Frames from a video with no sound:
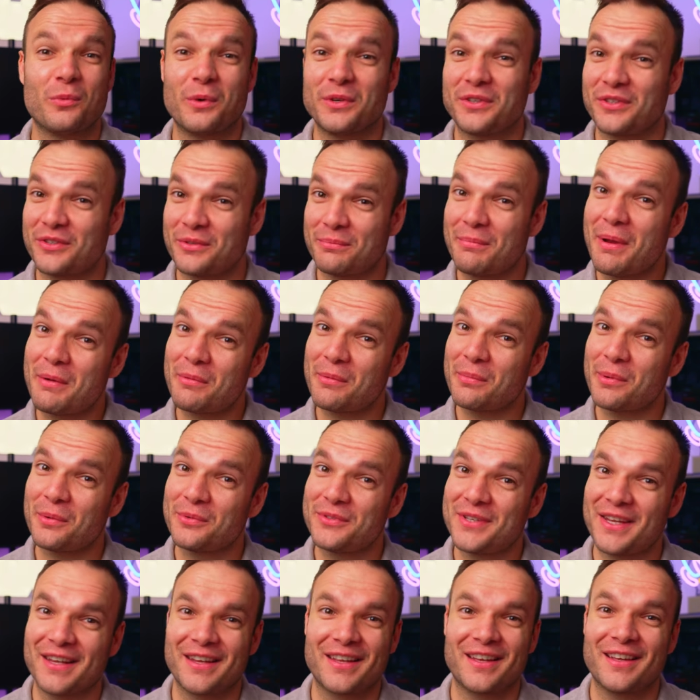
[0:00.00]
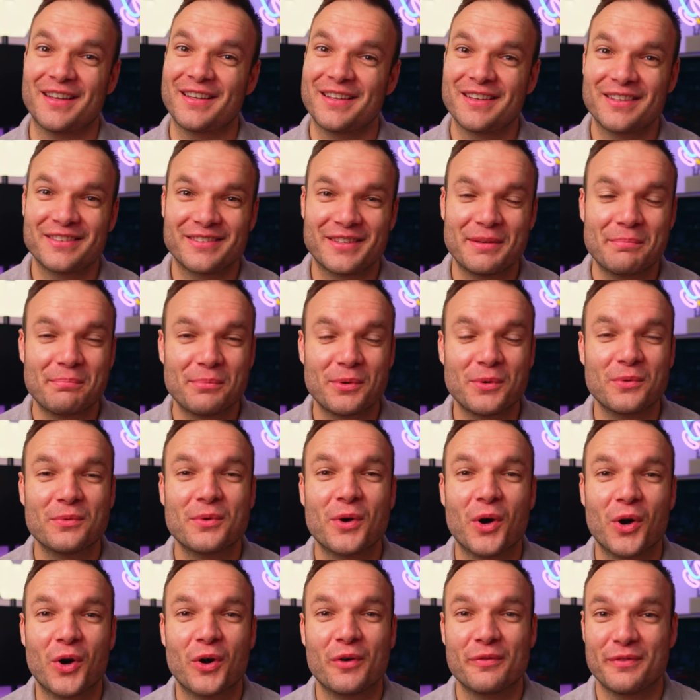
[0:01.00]
which is a memorable ticker symbol
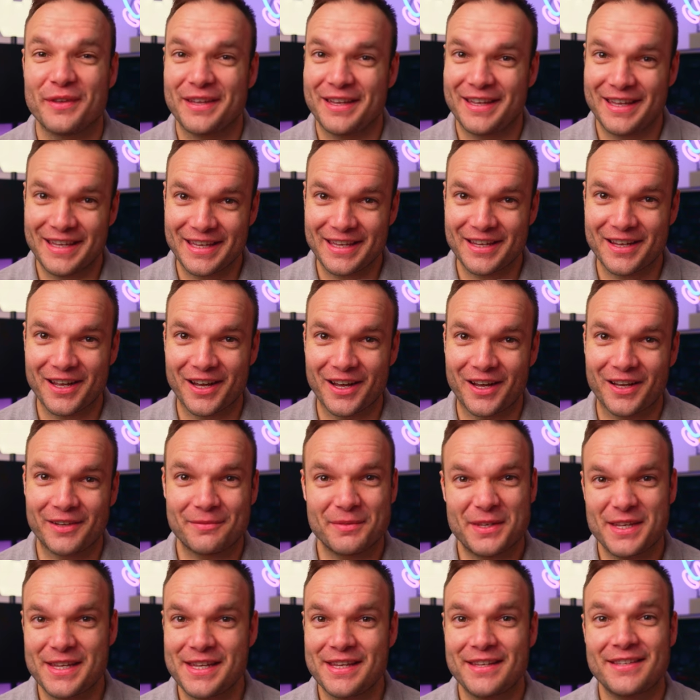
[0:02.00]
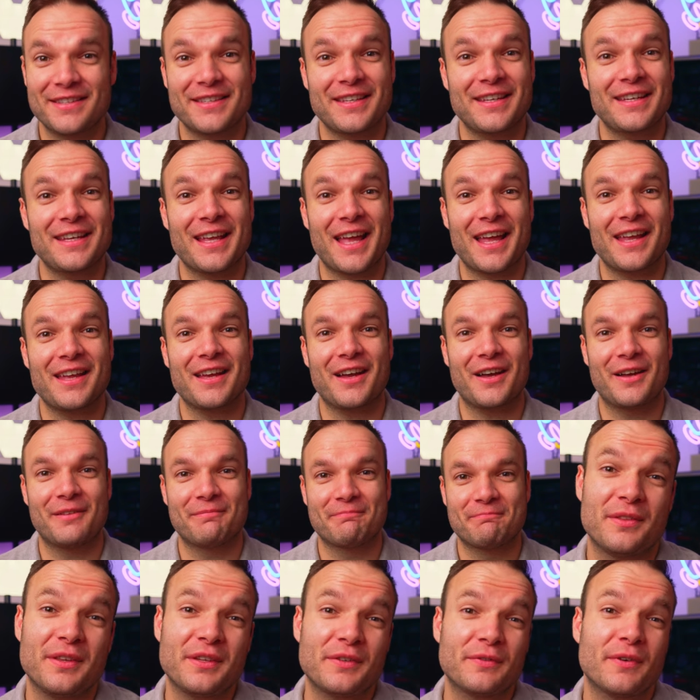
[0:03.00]
of ECAR, E-C-A-R.
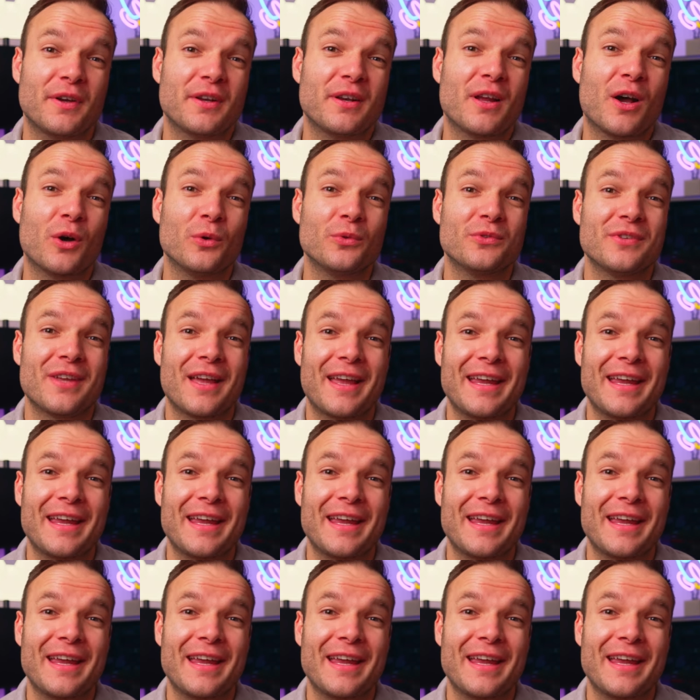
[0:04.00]
This fund holds